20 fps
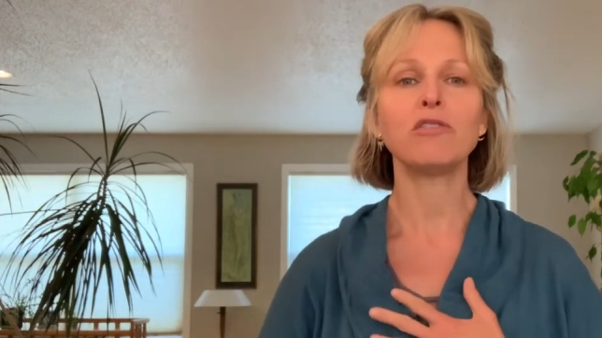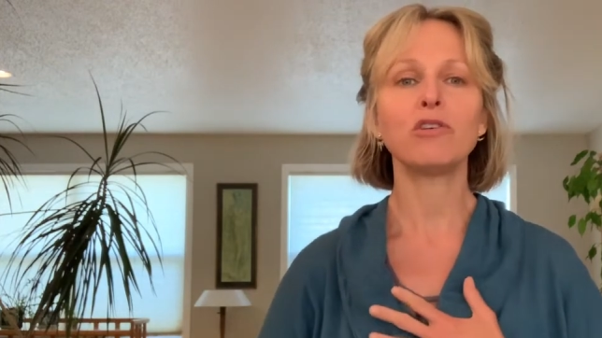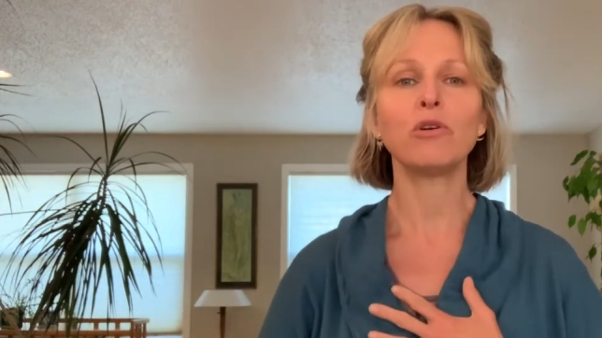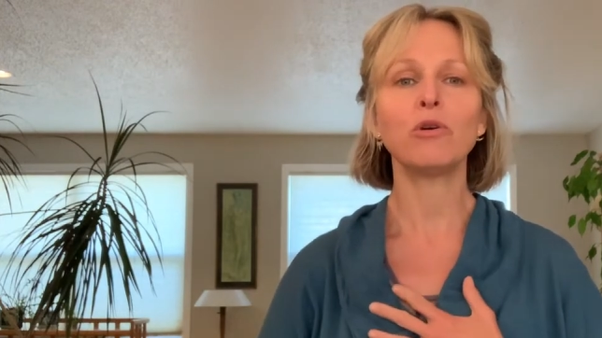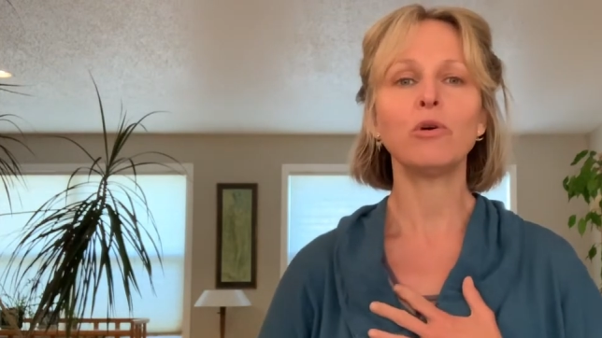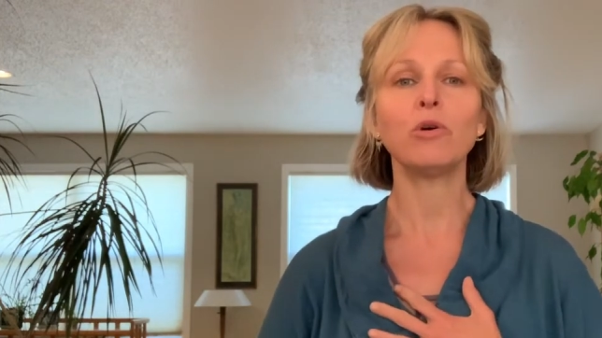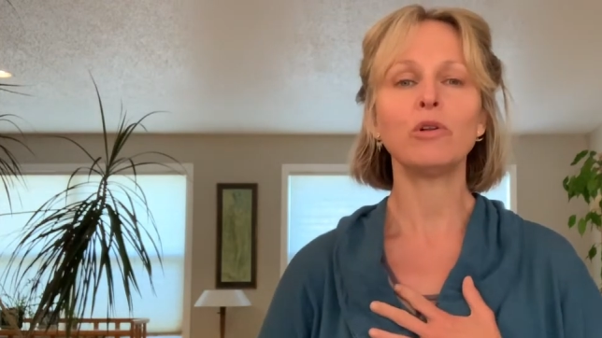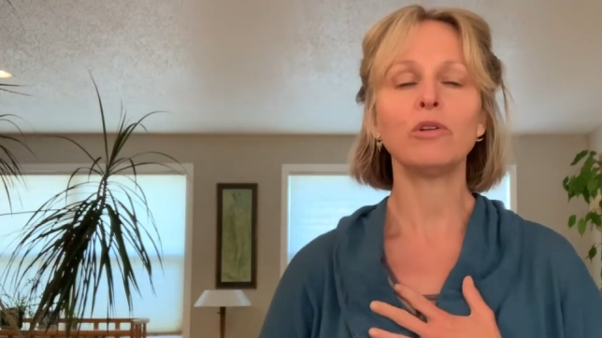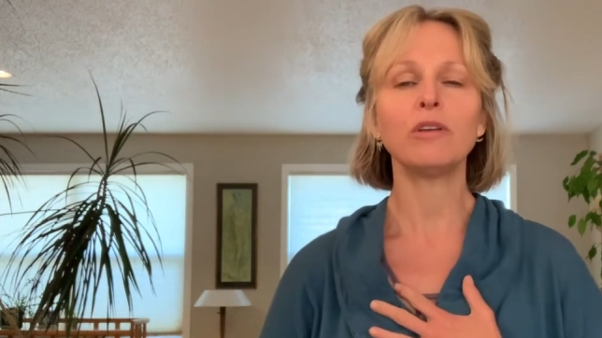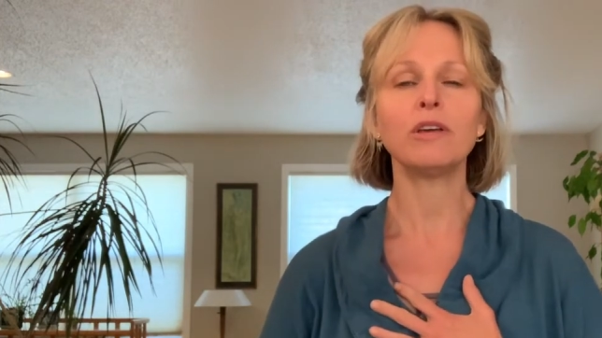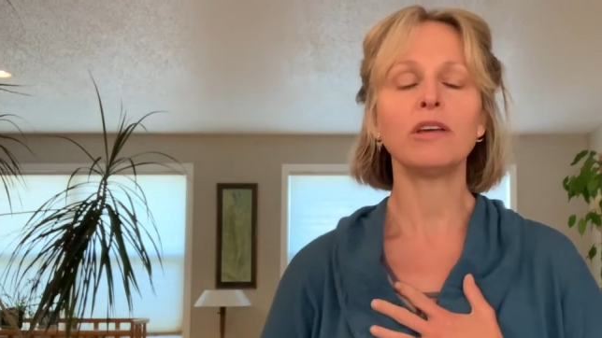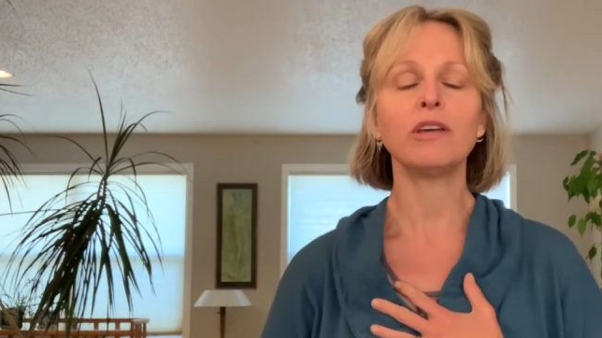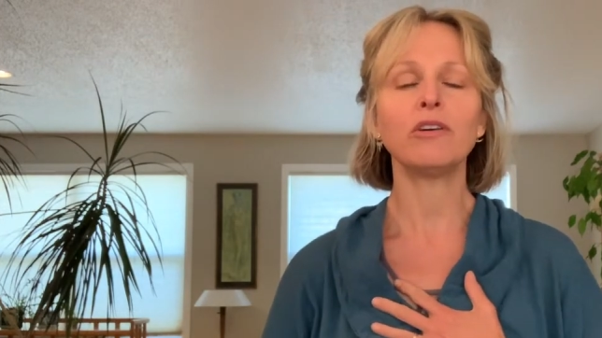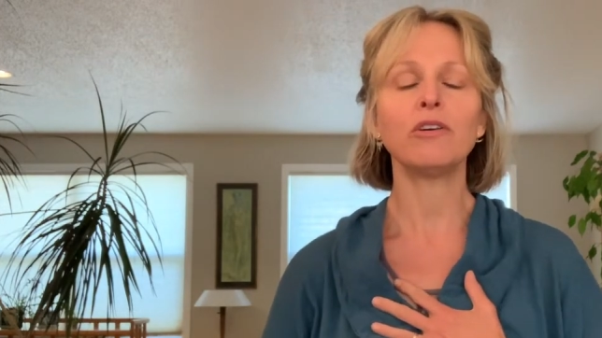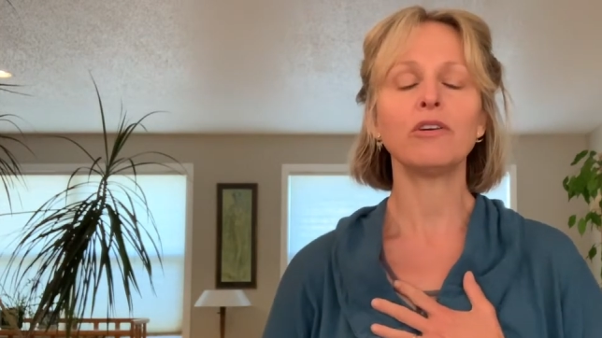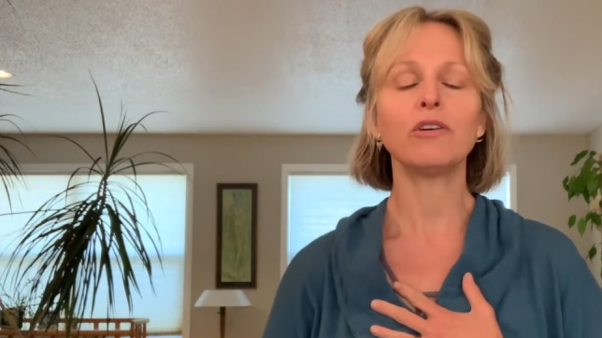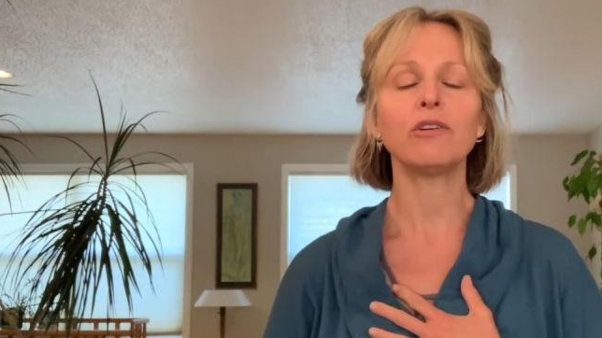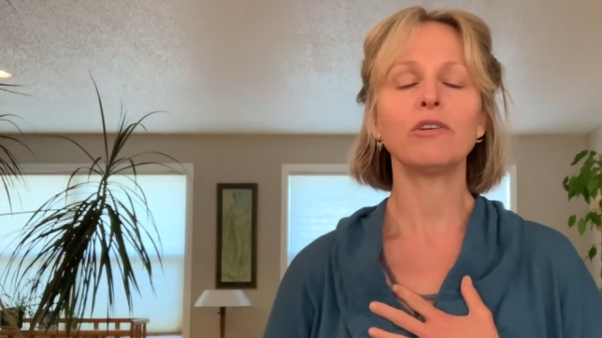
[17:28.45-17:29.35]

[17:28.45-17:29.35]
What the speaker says: you're holding